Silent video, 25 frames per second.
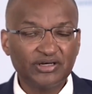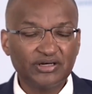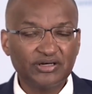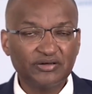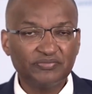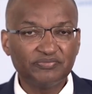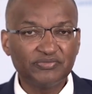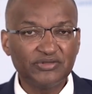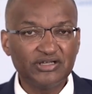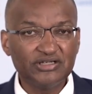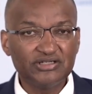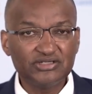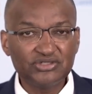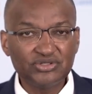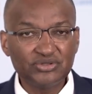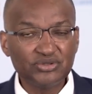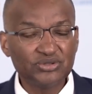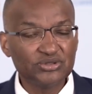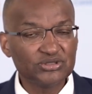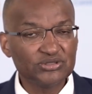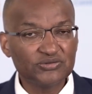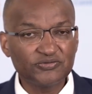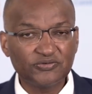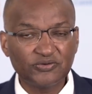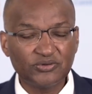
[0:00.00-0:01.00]
is
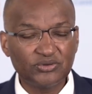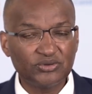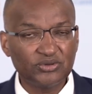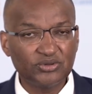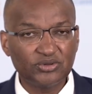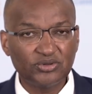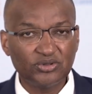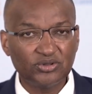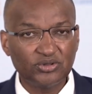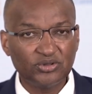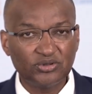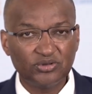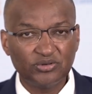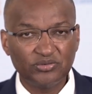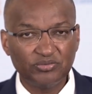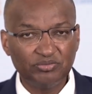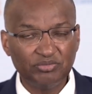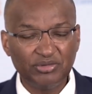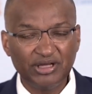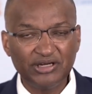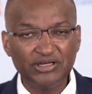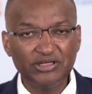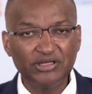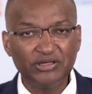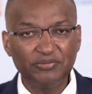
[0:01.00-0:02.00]
used for
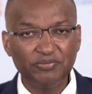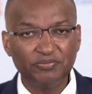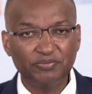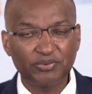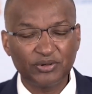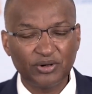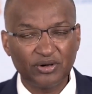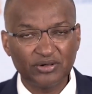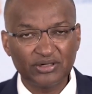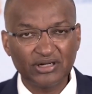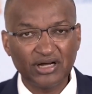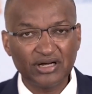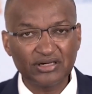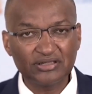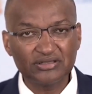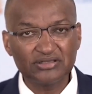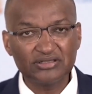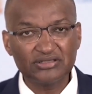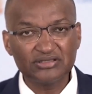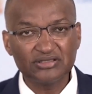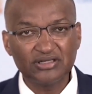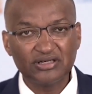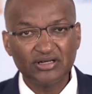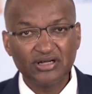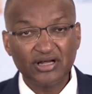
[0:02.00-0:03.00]
many
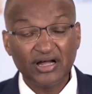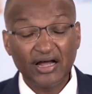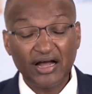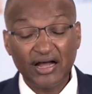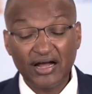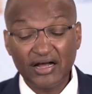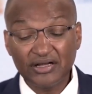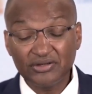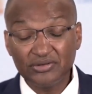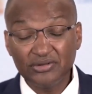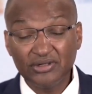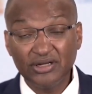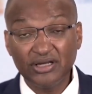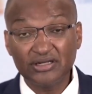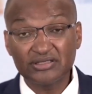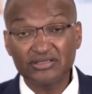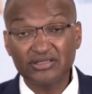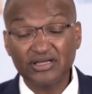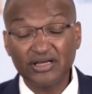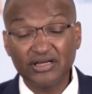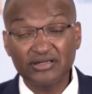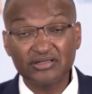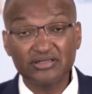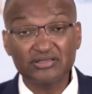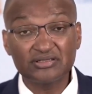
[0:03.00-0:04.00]
products. Actually, as
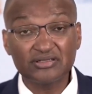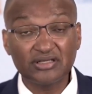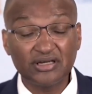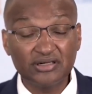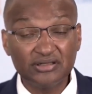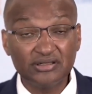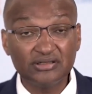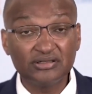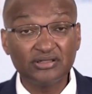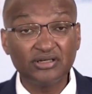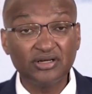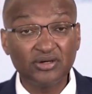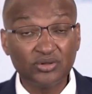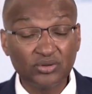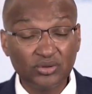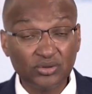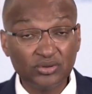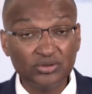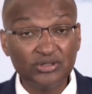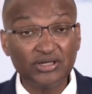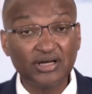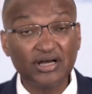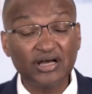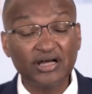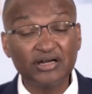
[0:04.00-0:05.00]
I understand it,
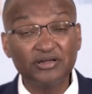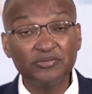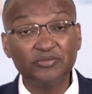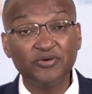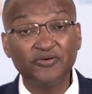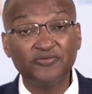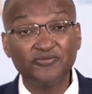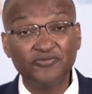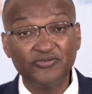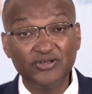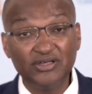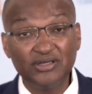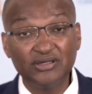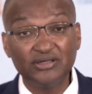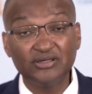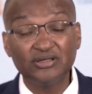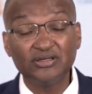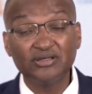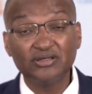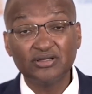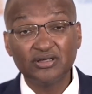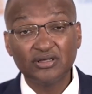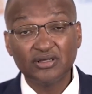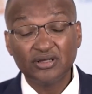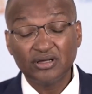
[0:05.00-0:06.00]
including animal feed.
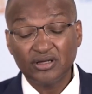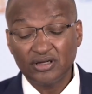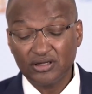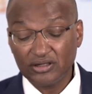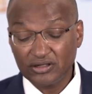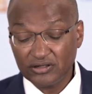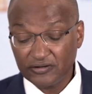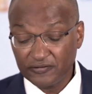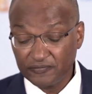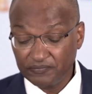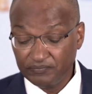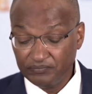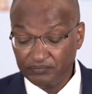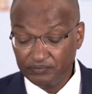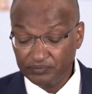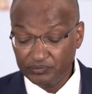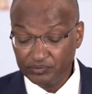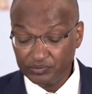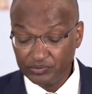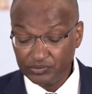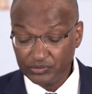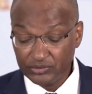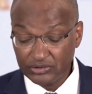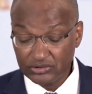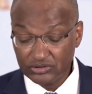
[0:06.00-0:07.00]

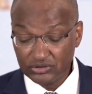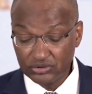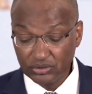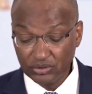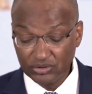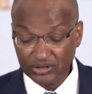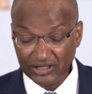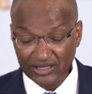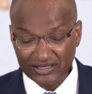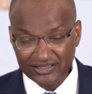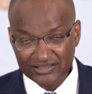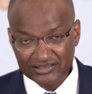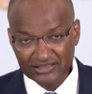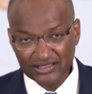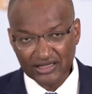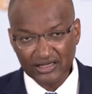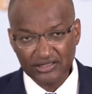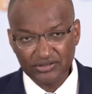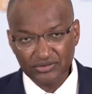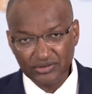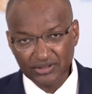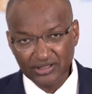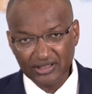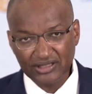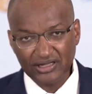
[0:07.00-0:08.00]
So there is
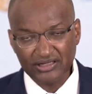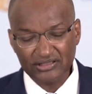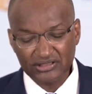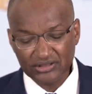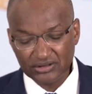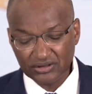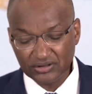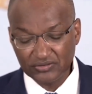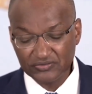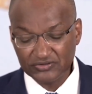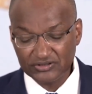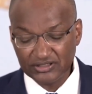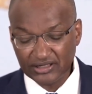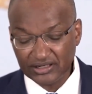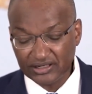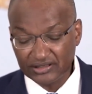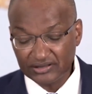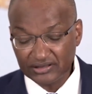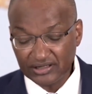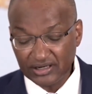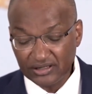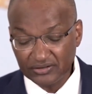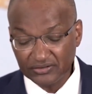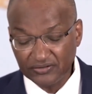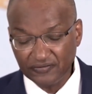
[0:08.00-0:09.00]
actually that sort of second
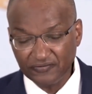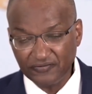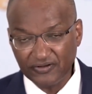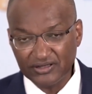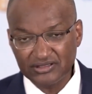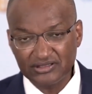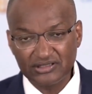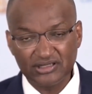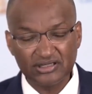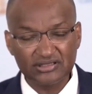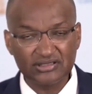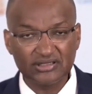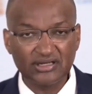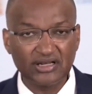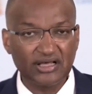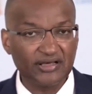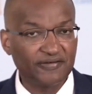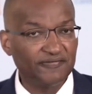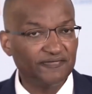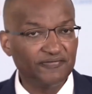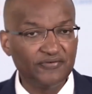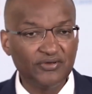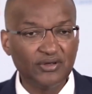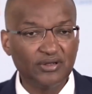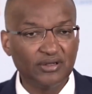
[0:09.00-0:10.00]
round effect, just like
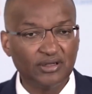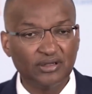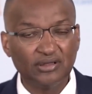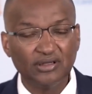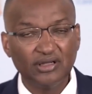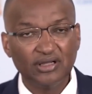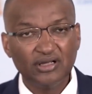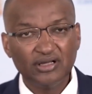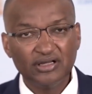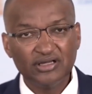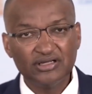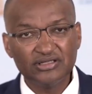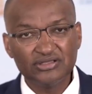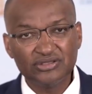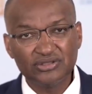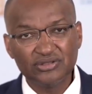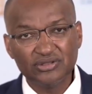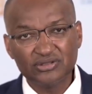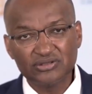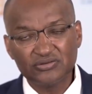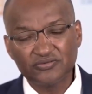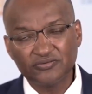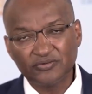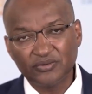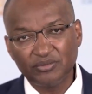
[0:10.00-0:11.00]
fuel is
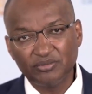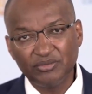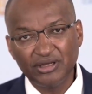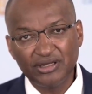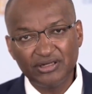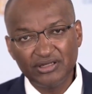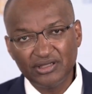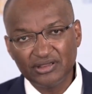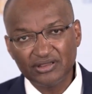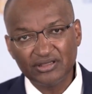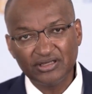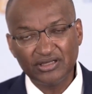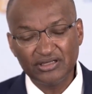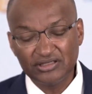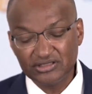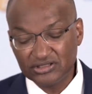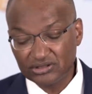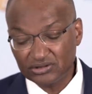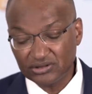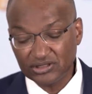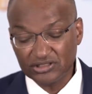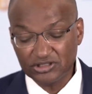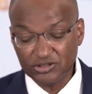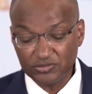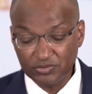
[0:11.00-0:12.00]
used for many things,
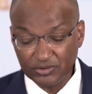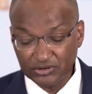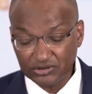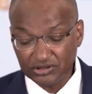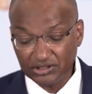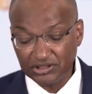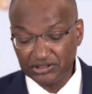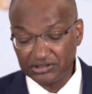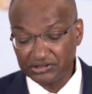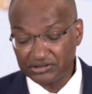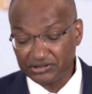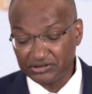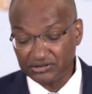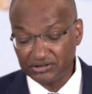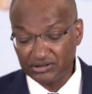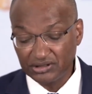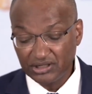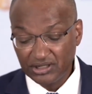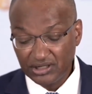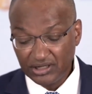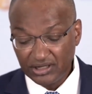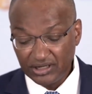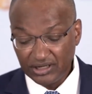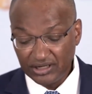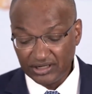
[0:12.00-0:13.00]
transportation,
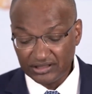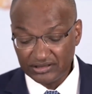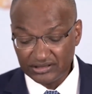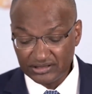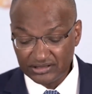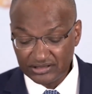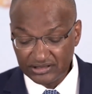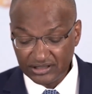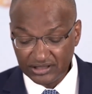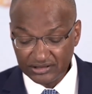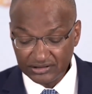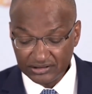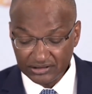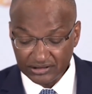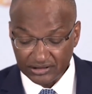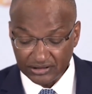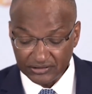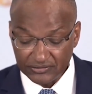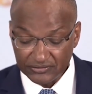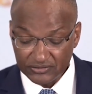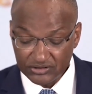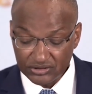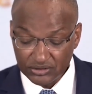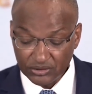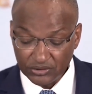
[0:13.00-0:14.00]
etc.
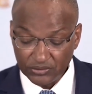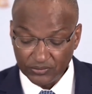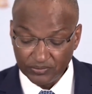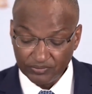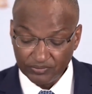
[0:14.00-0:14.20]
So